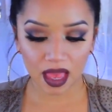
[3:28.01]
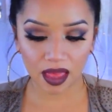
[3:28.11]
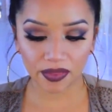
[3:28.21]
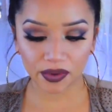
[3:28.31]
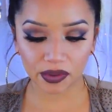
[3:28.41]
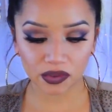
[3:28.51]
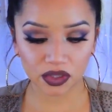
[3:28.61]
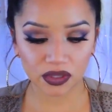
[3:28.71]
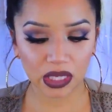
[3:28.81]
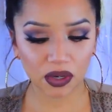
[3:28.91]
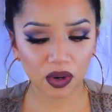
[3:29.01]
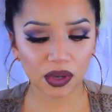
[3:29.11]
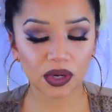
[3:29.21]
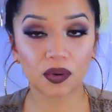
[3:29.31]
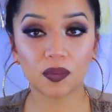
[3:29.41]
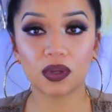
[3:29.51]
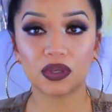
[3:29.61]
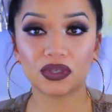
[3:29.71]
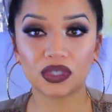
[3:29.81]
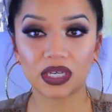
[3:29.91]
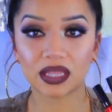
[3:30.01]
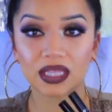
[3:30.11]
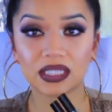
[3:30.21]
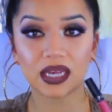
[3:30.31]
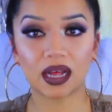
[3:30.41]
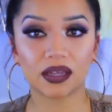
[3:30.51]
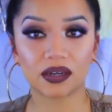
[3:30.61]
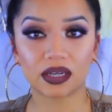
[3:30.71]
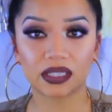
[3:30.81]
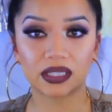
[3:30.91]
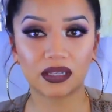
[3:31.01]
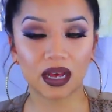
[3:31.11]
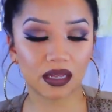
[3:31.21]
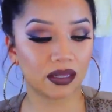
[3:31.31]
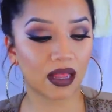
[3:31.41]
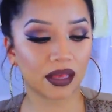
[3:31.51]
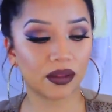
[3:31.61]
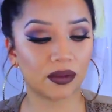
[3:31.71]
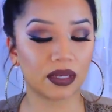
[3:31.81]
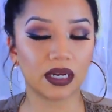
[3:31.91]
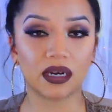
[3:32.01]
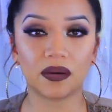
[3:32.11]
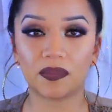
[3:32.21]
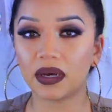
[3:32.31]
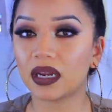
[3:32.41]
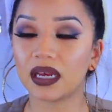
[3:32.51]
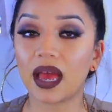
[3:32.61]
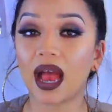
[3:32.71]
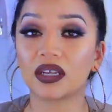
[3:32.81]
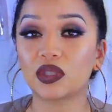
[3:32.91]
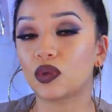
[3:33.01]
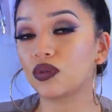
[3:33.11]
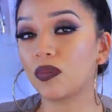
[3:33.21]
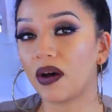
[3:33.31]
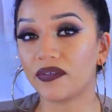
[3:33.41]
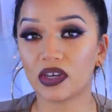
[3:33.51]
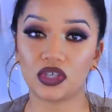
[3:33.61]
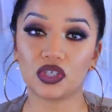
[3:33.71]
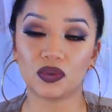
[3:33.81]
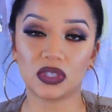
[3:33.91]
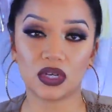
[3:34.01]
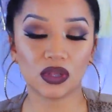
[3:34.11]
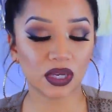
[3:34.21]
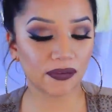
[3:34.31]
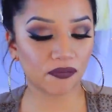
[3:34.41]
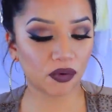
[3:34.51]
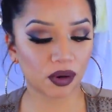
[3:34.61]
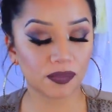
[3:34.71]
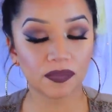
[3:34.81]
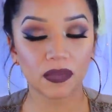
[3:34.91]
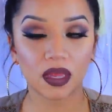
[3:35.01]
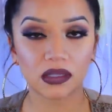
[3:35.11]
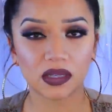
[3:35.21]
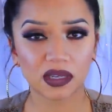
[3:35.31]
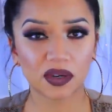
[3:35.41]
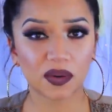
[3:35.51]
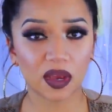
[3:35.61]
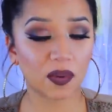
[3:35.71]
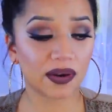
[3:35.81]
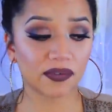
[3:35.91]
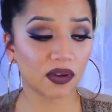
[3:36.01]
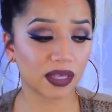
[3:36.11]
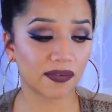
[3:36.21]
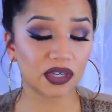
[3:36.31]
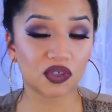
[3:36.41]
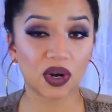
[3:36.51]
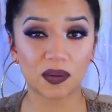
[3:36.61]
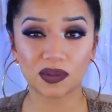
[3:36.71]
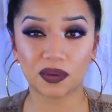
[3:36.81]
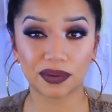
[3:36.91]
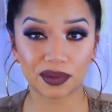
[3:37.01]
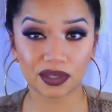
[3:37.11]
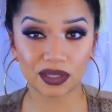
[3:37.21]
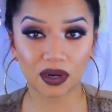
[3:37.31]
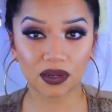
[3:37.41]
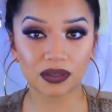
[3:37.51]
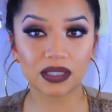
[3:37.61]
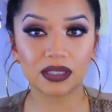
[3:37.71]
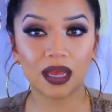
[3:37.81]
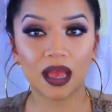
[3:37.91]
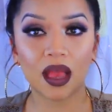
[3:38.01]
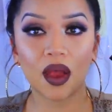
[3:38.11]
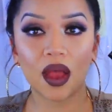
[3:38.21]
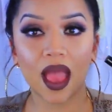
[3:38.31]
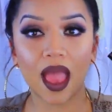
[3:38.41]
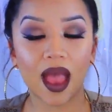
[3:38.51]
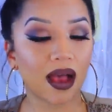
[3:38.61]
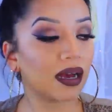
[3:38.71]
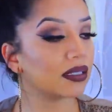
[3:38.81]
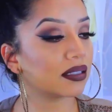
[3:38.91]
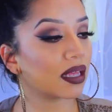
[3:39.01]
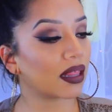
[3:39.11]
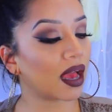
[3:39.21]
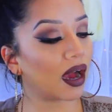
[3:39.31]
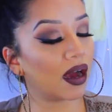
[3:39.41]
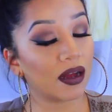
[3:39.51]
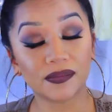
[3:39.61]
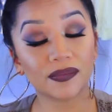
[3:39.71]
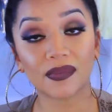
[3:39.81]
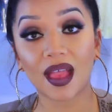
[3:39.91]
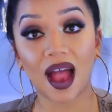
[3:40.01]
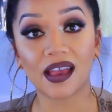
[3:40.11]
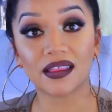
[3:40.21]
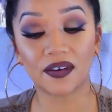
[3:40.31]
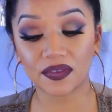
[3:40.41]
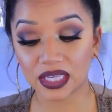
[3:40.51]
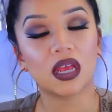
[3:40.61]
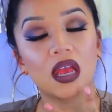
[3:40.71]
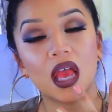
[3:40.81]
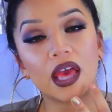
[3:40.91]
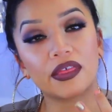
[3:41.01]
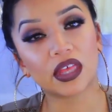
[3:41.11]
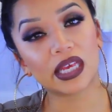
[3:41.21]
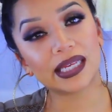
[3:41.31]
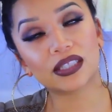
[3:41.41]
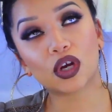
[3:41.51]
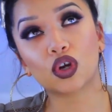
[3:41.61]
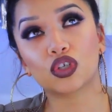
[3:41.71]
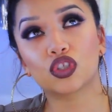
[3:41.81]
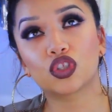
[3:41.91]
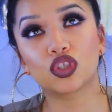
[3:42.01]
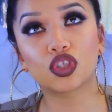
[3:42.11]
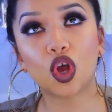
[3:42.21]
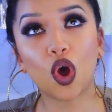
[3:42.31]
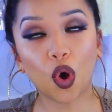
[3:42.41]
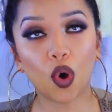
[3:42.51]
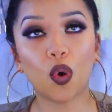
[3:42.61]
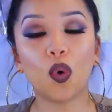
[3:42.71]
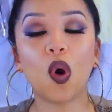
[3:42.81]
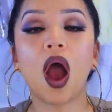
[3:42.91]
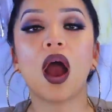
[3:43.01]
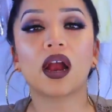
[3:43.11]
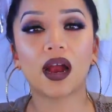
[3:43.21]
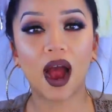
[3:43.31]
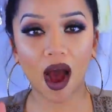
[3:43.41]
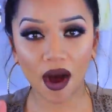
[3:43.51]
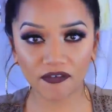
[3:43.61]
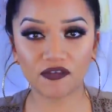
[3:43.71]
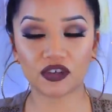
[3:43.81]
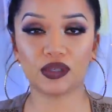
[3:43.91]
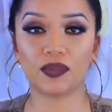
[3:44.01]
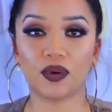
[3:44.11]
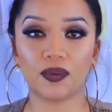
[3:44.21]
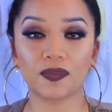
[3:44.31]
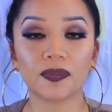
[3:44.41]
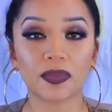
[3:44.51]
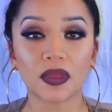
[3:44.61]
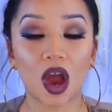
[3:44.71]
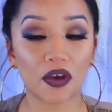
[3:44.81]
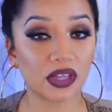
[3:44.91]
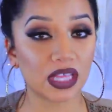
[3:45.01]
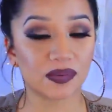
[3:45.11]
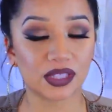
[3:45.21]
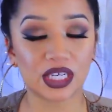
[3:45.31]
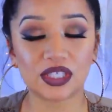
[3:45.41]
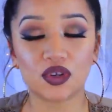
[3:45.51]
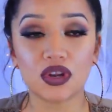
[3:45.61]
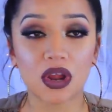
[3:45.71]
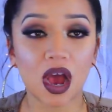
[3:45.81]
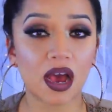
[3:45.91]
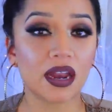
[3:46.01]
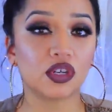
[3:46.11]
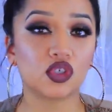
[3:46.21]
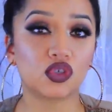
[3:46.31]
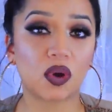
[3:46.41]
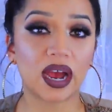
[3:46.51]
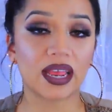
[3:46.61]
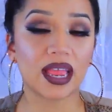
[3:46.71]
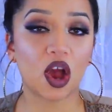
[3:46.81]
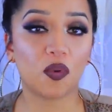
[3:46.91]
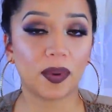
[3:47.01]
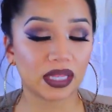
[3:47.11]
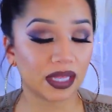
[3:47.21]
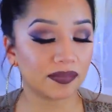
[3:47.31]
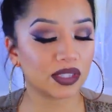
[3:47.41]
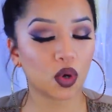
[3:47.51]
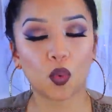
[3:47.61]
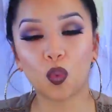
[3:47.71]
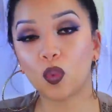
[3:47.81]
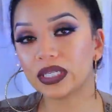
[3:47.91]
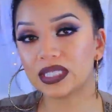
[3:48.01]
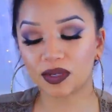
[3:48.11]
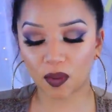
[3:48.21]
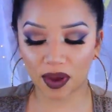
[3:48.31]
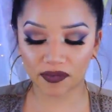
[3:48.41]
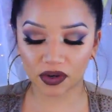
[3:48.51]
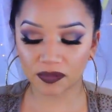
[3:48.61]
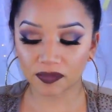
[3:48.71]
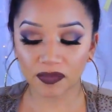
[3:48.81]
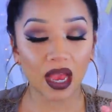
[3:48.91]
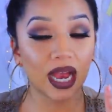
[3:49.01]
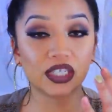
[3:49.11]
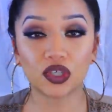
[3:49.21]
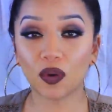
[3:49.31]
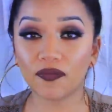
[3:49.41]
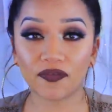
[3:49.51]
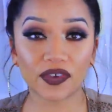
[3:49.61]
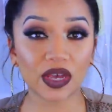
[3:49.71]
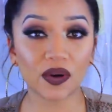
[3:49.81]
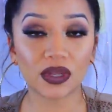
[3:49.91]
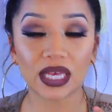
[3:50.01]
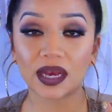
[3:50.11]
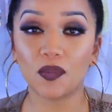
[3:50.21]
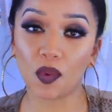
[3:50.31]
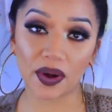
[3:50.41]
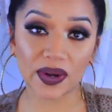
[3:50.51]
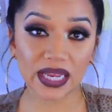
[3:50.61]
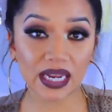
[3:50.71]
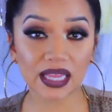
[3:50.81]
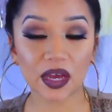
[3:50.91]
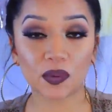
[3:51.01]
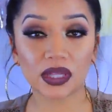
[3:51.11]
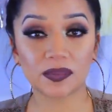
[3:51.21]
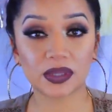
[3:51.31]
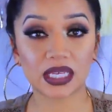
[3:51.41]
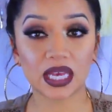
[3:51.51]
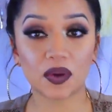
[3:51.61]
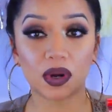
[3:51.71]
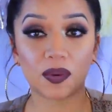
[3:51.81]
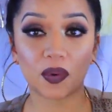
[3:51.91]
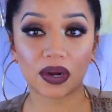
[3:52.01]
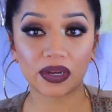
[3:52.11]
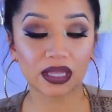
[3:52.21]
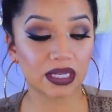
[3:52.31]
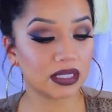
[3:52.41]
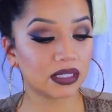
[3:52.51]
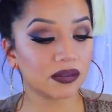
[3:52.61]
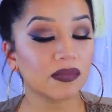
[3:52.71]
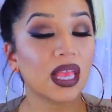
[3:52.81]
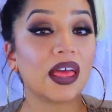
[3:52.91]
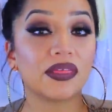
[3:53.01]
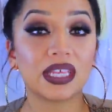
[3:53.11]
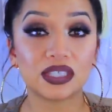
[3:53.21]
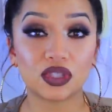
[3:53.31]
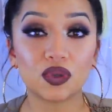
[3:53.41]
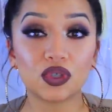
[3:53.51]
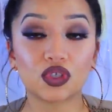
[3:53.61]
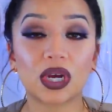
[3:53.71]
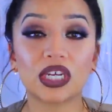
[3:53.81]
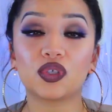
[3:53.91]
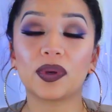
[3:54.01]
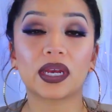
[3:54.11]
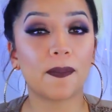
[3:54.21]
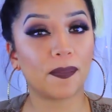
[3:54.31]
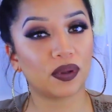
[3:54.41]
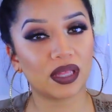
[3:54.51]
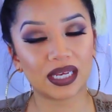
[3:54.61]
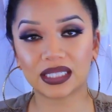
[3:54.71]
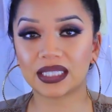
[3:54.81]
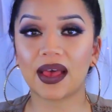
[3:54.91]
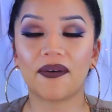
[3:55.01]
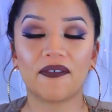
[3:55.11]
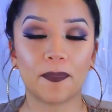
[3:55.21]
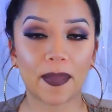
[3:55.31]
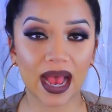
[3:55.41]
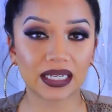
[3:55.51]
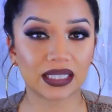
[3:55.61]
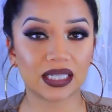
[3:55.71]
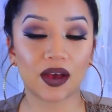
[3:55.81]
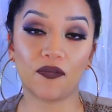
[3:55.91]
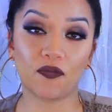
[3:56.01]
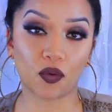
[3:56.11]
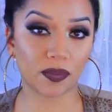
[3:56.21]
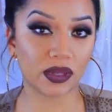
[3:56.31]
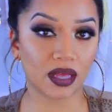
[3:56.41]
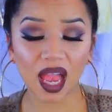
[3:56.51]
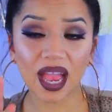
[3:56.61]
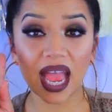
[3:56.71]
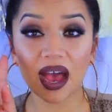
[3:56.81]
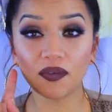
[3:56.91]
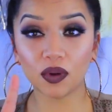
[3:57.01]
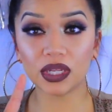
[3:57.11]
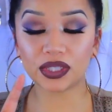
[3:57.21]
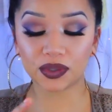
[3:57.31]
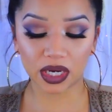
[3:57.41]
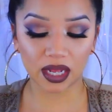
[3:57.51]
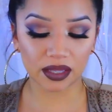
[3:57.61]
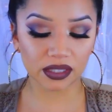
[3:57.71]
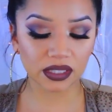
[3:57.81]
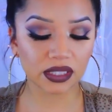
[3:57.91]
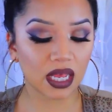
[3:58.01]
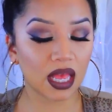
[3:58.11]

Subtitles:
And the girl, she's like, oh, you know, well, you should get this color. It's not like Lolita, but it has those mauve undertones that you're looking for. So I was like, okay, whatever, I'll give it a try. It was only $13. And I love it. These are so comfortable on the lips. They do not dry out my lips whatsoever. I don't feel like I'm wearing any liquid lipstick when I'm wearing these. And these do dry to a complete matte formula. I have only two colors.